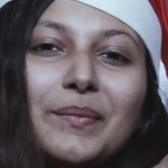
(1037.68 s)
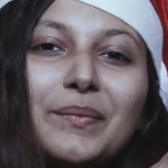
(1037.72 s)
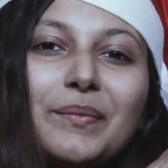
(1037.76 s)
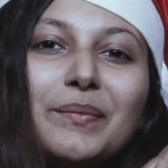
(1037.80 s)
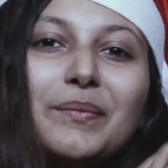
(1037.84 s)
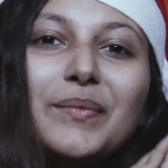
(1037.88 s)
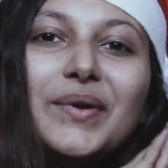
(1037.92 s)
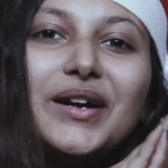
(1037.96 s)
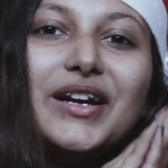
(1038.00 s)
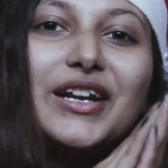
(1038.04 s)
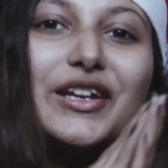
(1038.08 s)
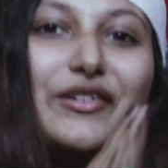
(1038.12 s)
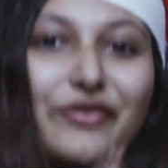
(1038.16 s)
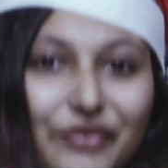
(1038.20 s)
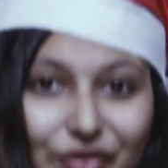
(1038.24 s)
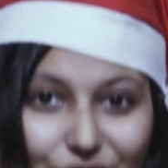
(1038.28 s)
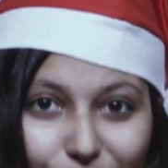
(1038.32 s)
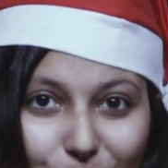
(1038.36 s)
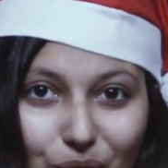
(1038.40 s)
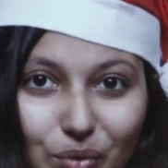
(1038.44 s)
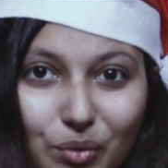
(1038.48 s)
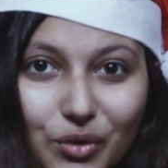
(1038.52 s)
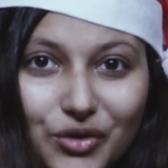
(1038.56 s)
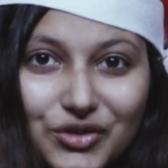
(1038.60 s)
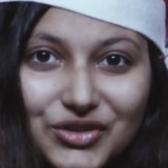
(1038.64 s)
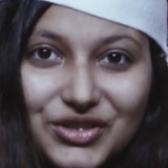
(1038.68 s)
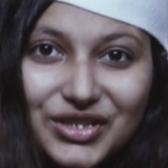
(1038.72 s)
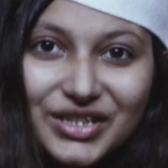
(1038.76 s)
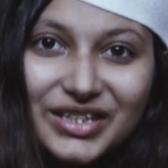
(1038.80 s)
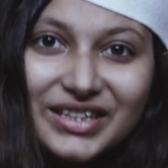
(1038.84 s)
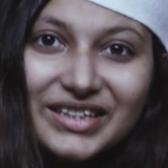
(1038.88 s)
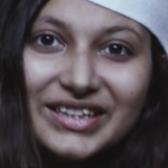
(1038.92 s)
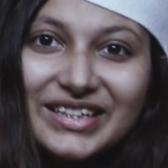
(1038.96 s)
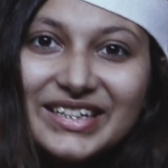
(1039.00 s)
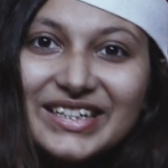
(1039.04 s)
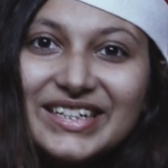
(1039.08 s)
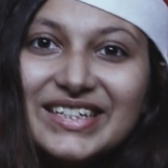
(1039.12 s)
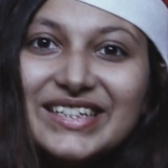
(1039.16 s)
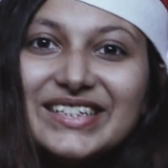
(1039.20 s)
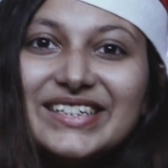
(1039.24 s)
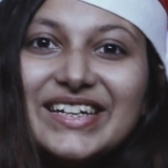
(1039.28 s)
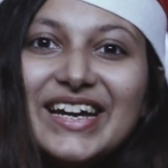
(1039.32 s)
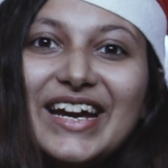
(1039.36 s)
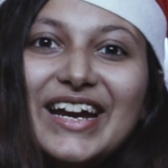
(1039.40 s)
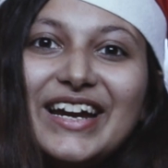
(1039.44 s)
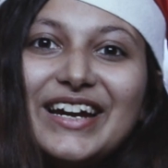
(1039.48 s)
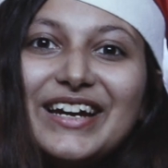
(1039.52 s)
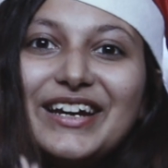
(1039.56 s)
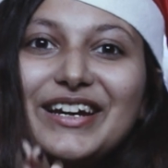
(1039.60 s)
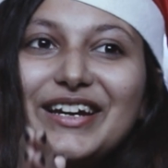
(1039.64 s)
But if you're watching this
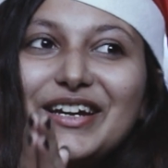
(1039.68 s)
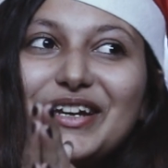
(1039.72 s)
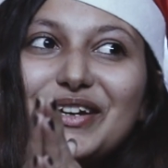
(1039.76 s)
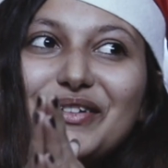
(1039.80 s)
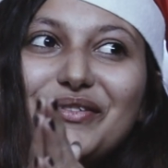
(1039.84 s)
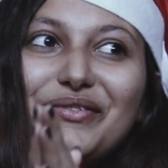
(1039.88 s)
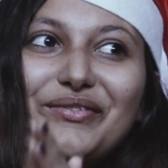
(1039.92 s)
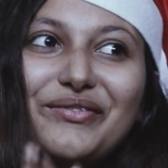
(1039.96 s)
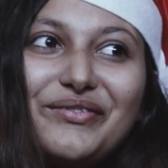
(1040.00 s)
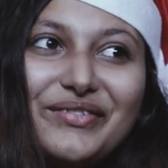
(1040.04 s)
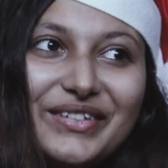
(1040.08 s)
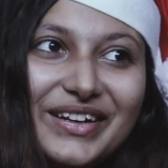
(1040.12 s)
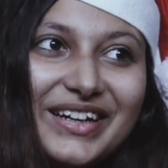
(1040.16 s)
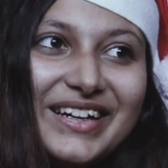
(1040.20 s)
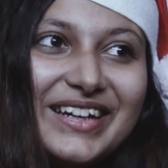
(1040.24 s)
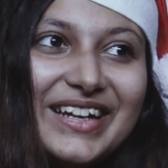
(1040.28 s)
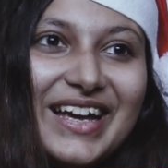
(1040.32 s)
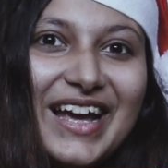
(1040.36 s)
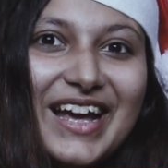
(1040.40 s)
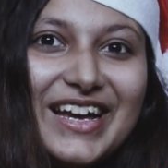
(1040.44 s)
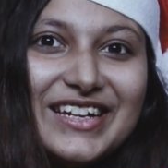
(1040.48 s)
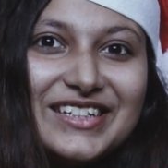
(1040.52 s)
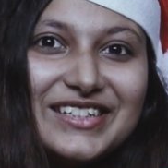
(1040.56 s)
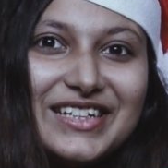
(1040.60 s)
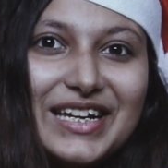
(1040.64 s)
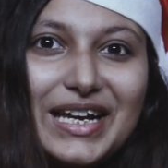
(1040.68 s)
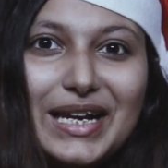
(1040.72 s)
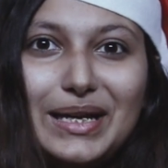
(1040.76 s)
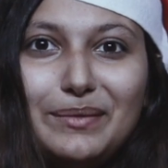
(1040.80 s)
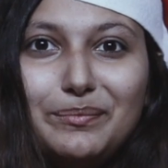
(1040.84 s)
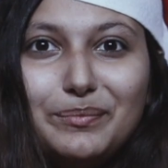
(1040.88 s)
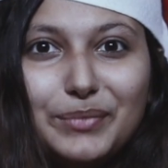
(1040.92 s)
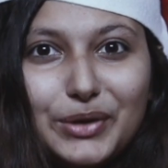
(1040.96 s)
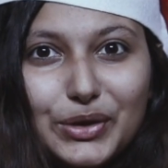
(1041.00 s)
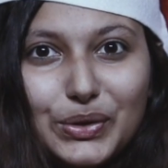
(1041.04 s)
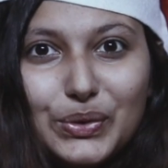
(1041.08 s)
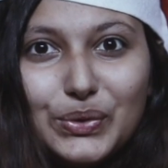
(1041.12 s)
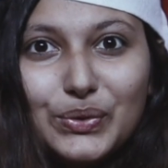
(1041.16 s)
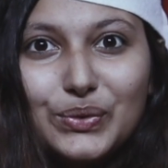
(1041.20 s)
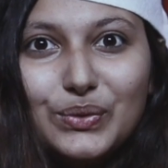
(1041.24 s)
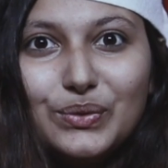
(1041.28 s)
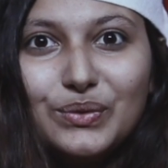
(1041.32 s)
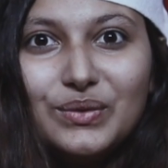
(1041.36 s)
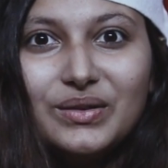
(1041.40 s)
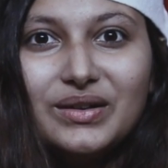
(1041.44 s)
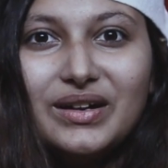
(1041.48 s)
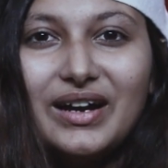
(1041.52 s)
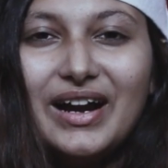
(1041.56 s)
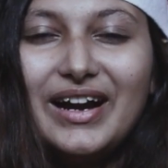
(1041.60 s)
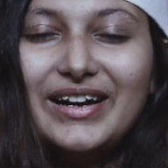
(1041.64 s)
and if it has helped you
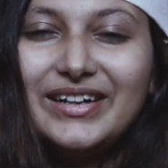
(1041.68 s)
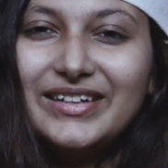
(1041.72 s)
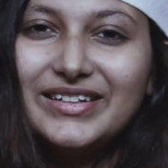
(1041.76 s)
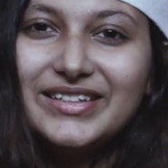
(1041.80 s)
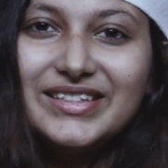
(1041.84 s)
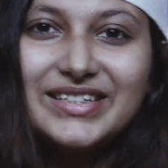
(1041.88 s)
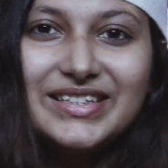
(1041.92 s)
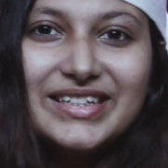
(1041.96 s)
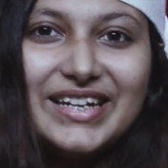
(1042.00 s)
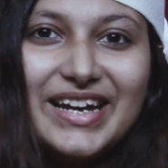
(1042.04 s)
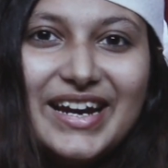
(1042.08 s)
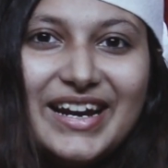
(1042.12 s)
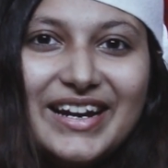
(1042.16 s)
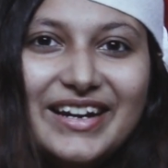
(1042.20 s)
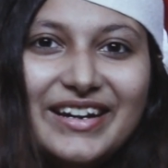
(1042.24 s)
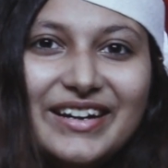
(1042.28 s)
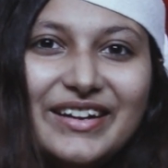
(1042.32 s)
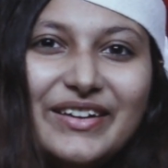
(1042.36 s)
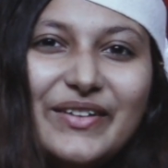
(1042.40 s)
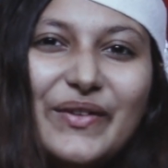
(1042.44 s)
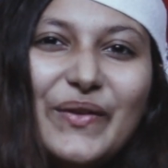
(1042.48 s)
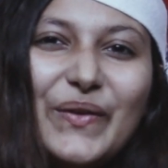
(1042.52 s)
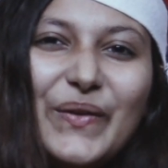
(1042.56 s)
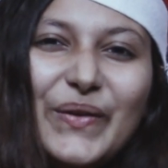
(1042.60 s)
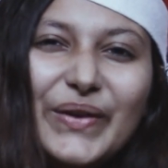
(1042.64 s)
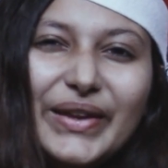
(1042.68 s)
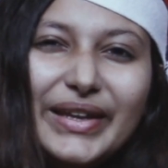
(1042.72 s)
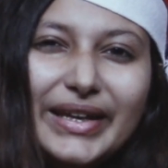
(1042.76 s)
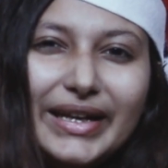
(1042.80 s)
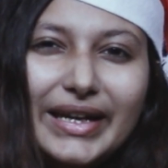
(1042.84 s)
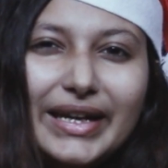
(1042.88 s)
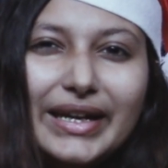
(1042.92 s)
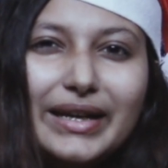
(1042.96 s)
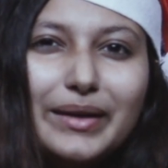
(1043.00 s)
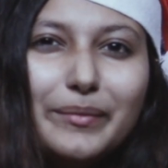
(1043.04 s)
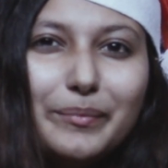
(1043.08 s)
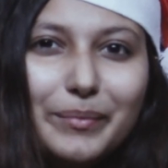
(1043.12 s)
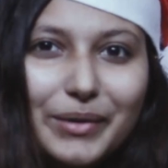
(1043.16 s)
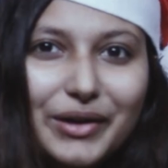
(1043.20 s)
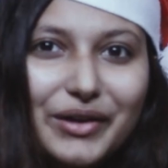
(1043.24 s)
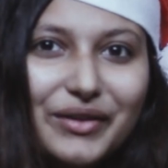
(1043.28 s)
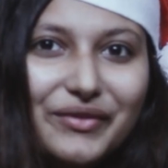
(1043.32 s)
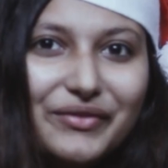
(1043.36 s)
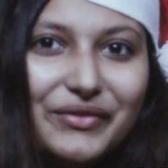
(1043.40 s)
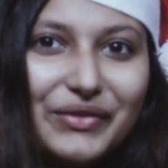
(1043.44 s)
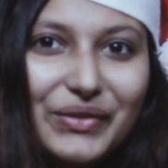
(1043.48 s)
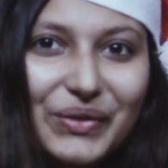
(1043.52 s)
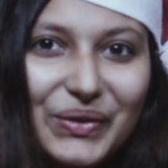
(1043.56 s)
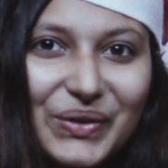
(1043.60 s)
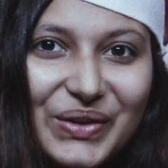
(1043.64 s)
understand or gain a bit of
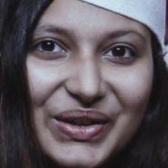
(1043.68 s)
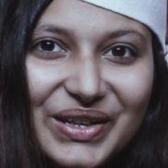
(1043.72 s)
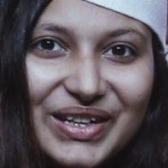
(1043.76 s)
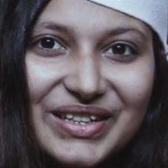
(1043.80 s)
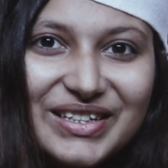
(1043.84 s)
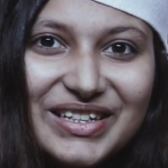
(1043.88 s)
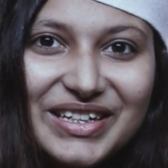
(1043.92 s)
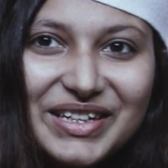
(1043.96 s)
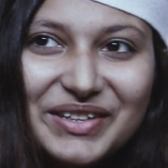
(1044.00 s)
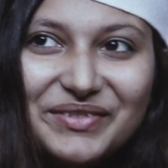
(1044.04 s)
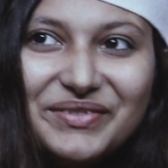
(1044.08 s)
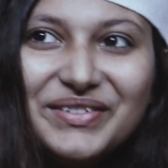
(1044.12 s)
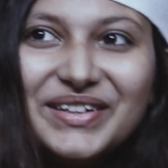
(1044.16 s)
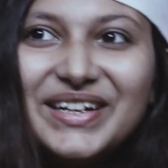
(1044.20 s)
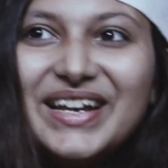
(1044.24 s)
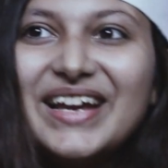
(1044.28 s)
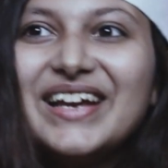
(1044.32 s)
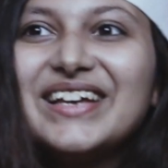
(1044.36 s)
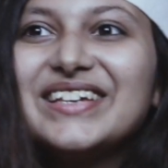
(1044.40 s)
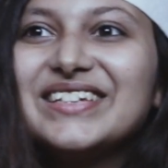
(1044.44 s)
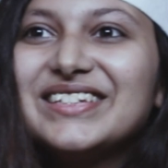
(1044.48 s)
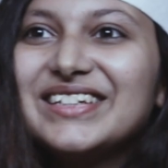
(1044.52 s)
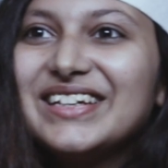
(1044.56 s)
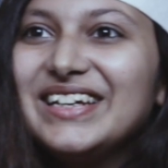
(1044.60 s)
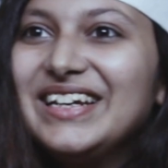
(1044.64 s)
knowledge, and if it has